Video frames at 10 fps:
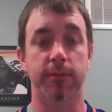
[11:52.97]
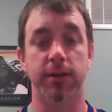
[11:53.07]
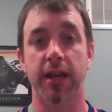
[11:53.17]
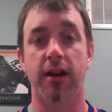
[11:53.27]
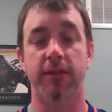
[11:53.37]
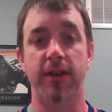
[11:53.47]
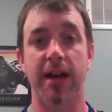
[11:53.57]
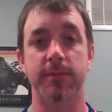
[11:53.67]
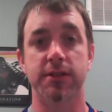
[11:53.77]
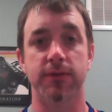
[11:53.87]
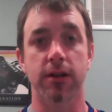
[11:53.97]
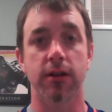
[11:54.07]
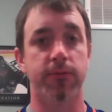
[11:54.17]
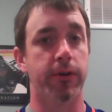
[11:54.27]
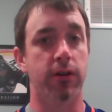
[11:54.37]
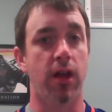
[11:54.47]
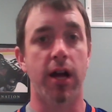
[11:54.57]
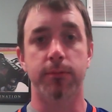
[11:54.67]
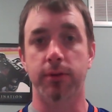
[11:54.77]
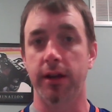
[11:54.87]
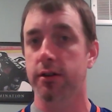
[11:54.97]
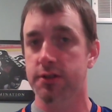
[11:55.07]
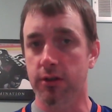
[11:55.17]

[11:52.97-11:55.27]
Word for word: playoff atmosphere, and for a lot of players,